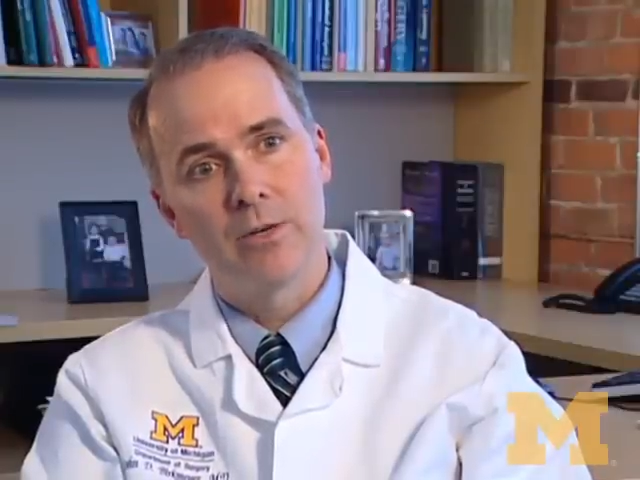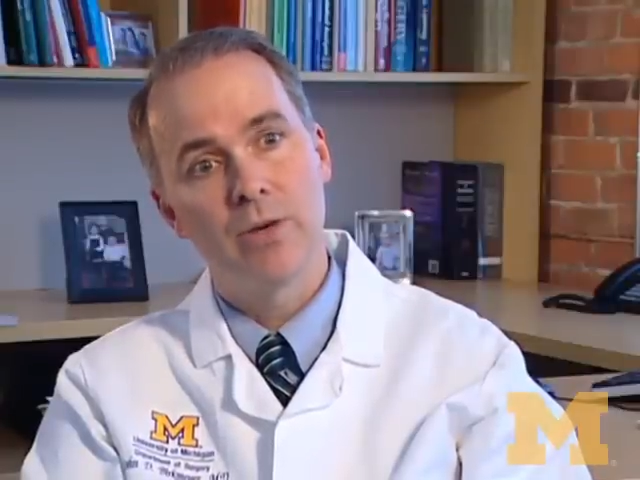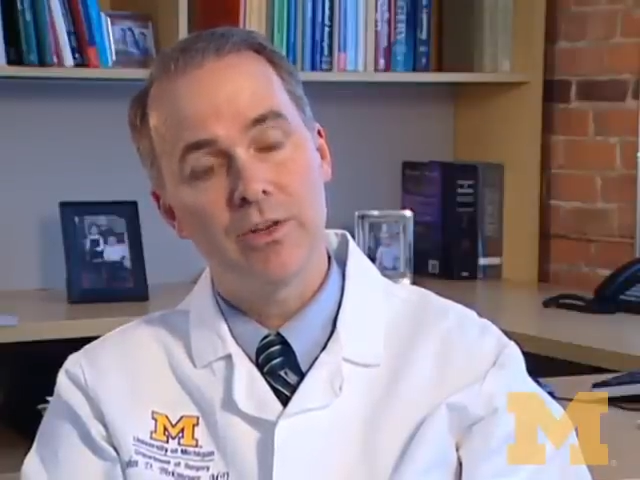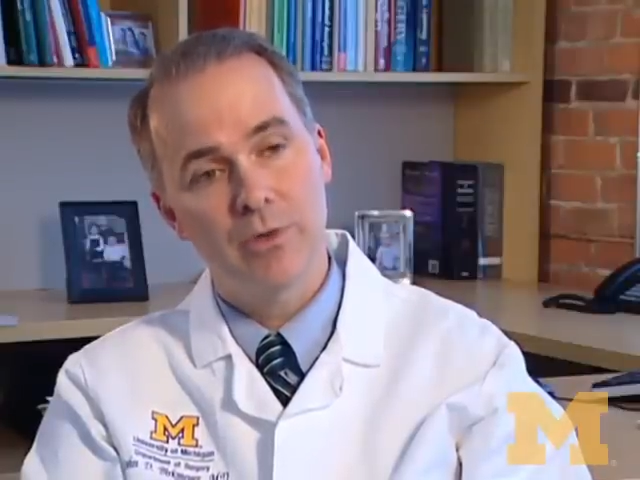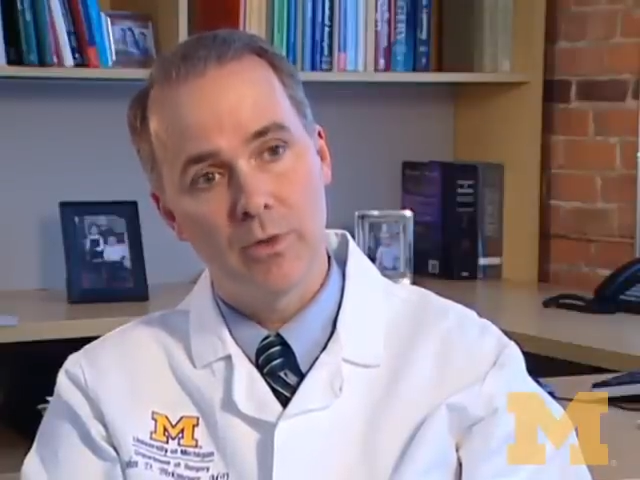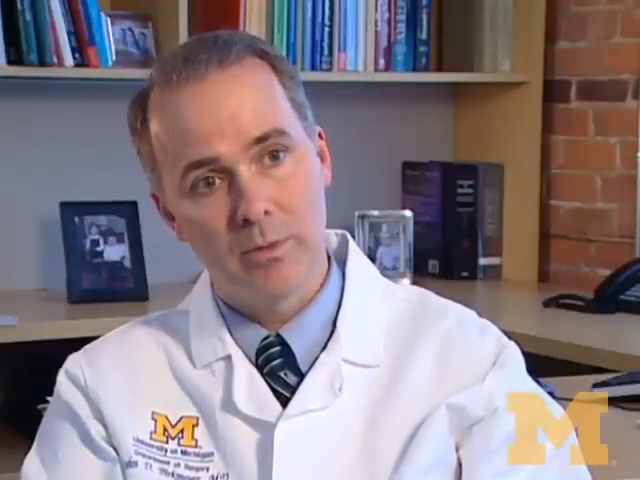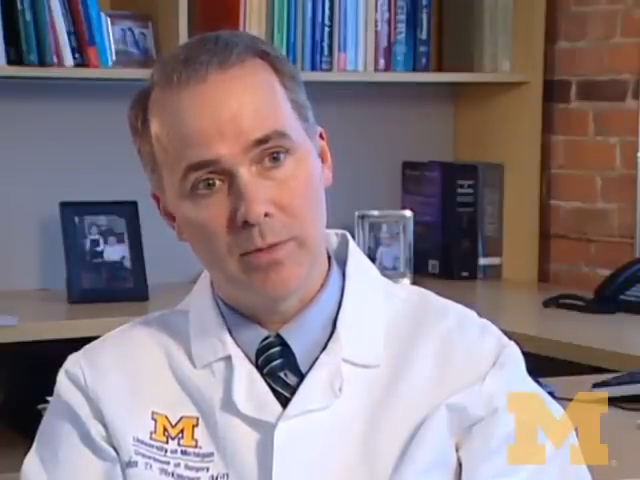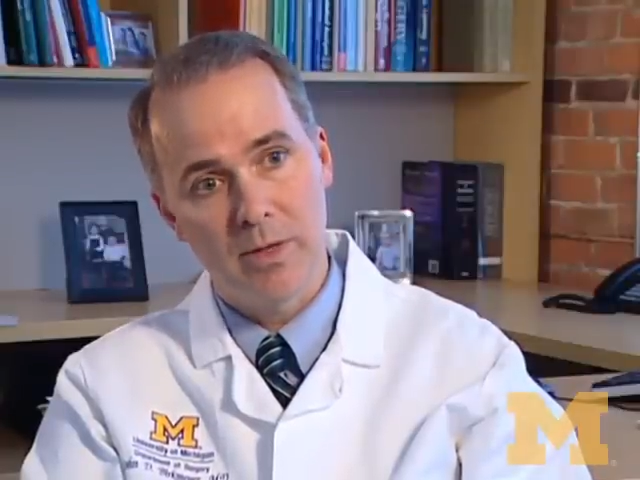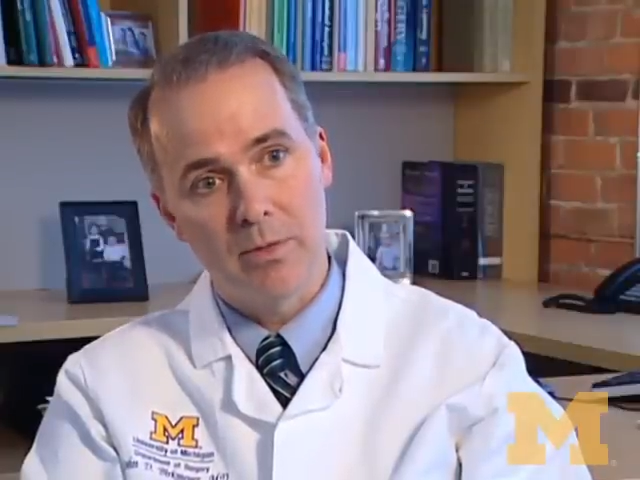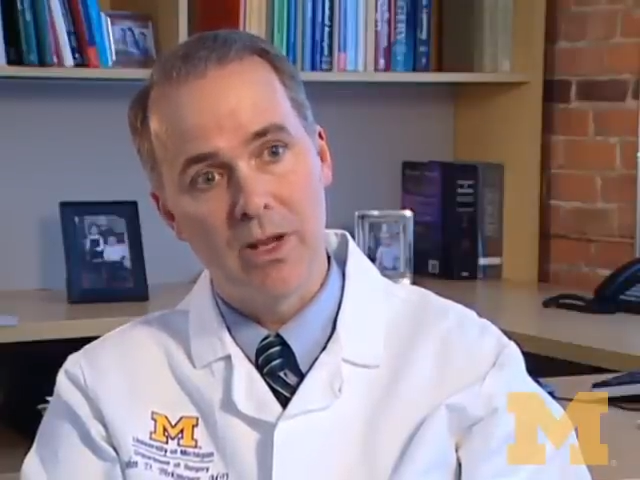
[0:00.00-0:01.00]
rescuing
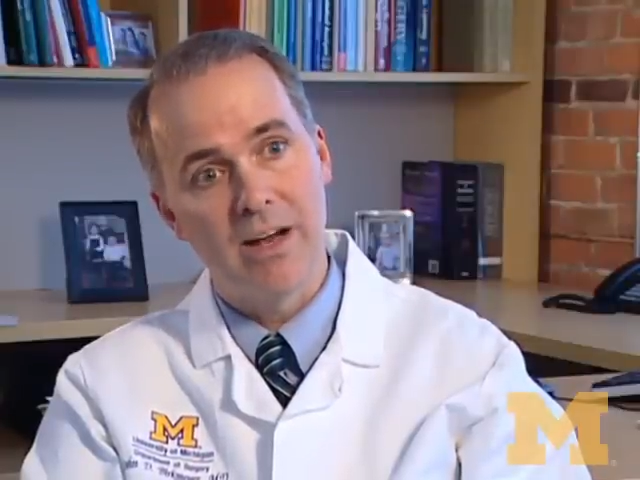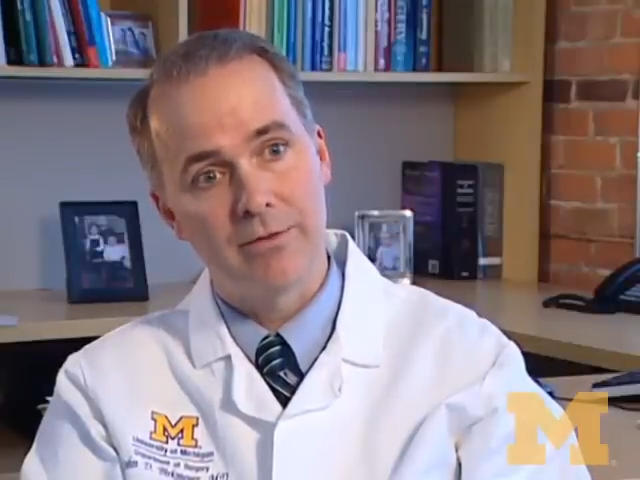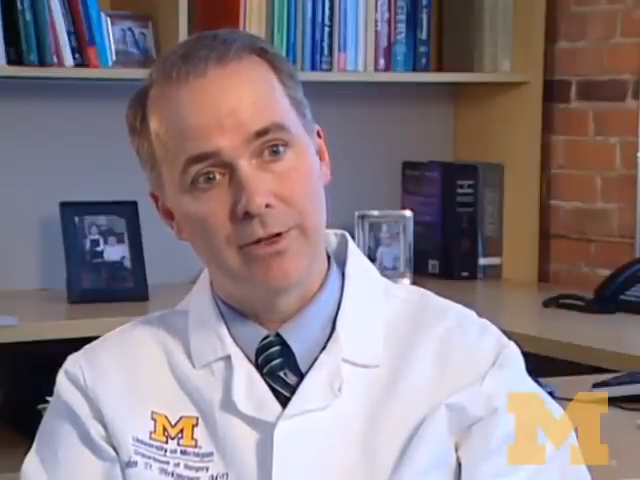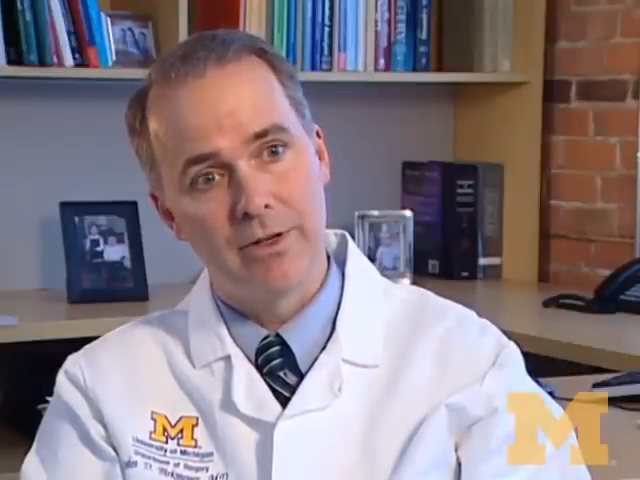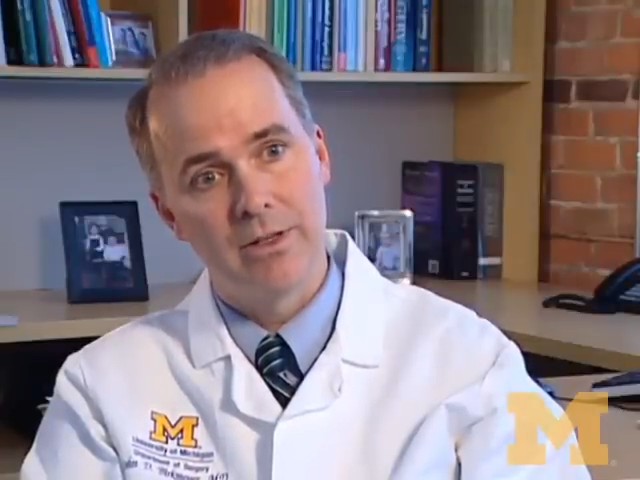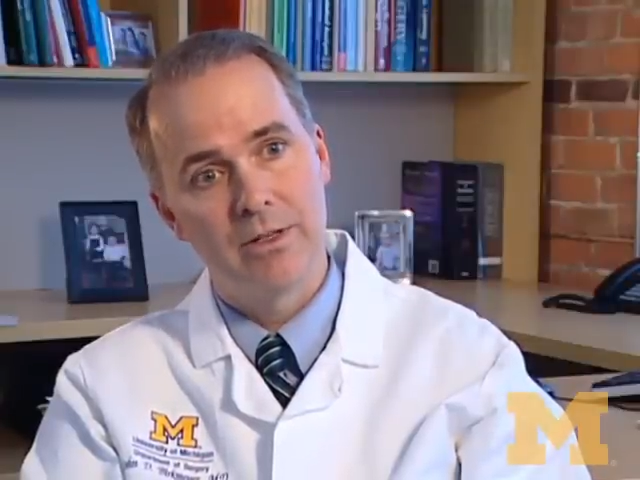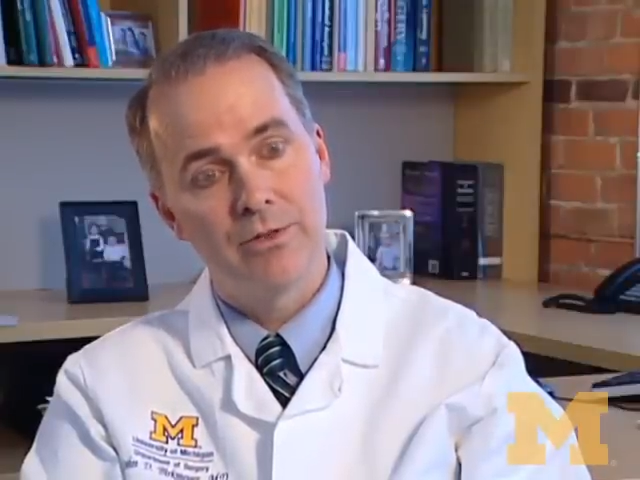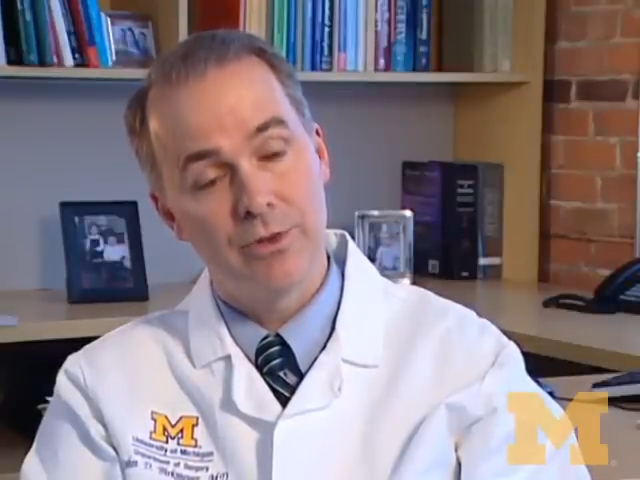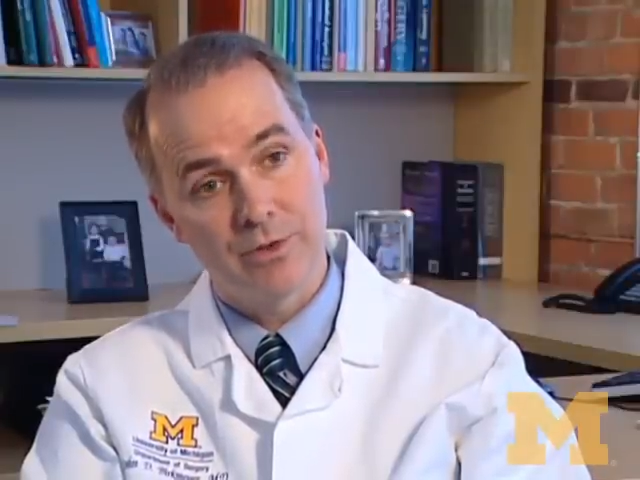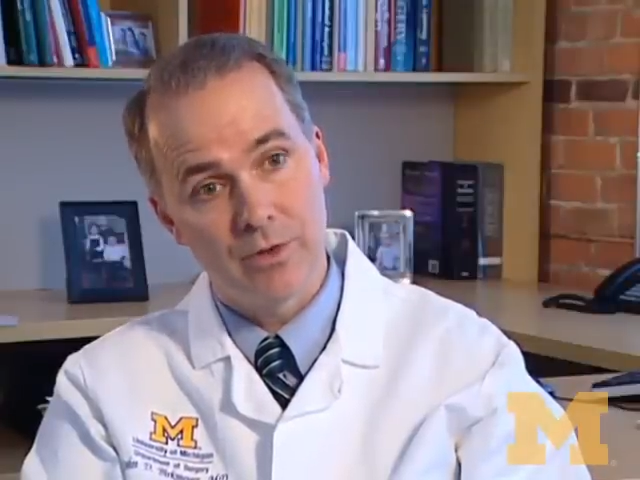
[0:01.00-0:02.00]
people after
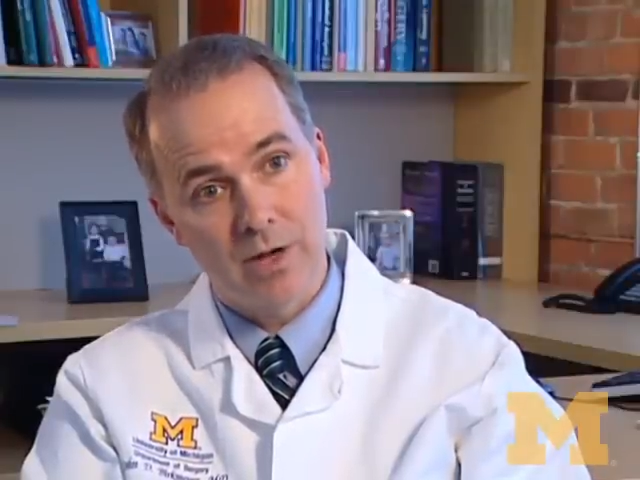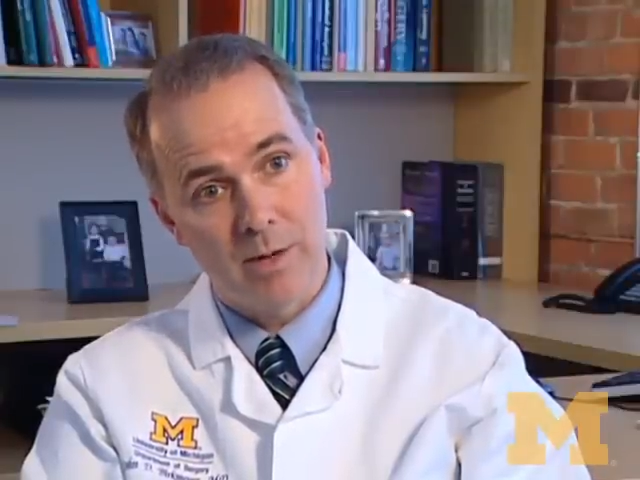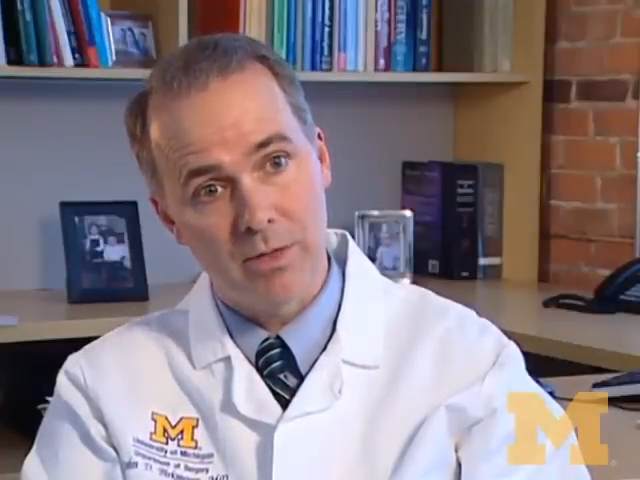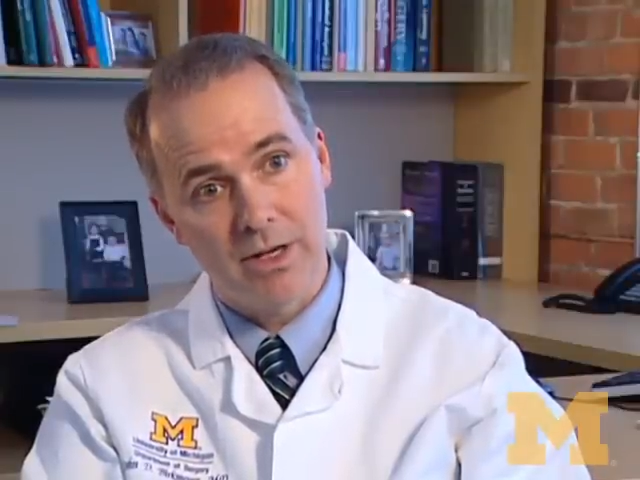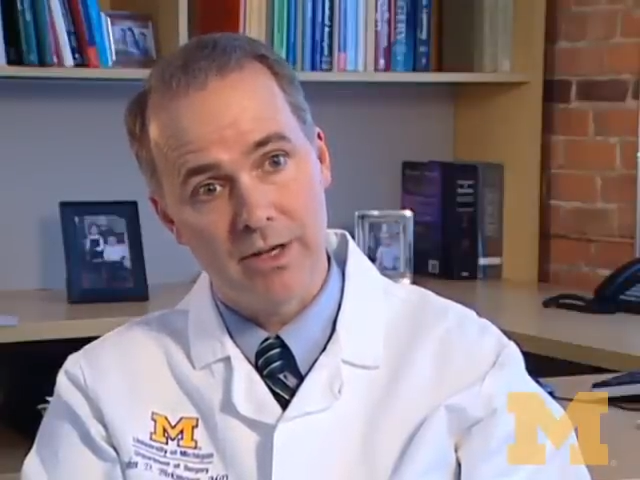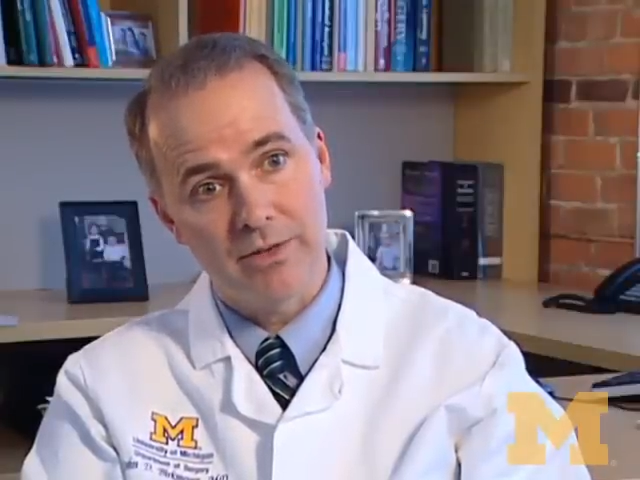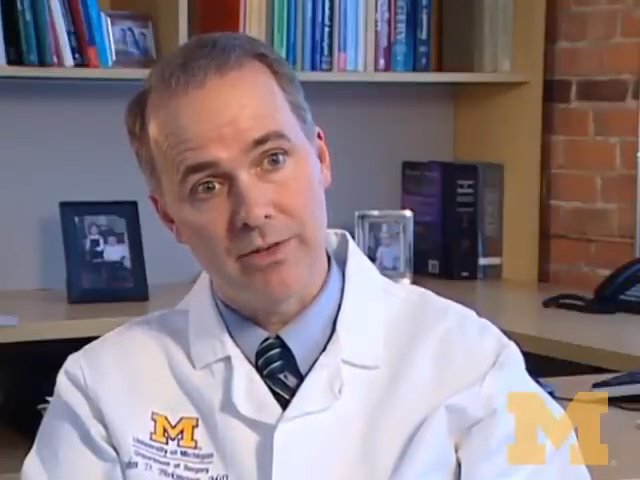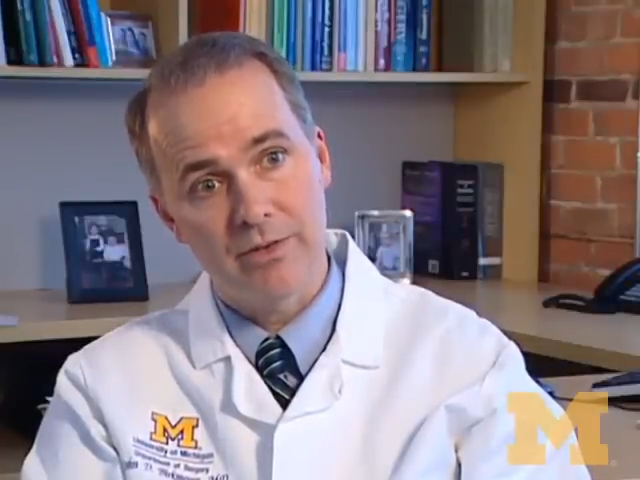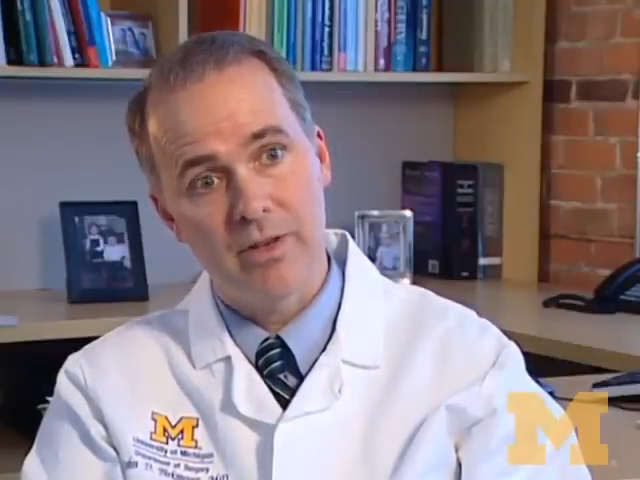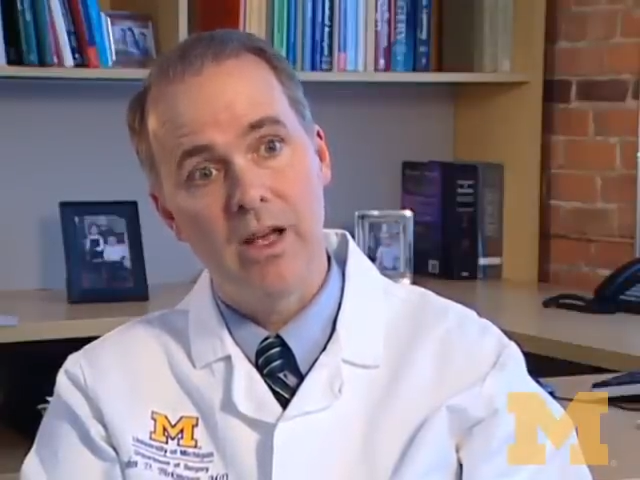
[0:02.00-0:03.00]
surgical complications.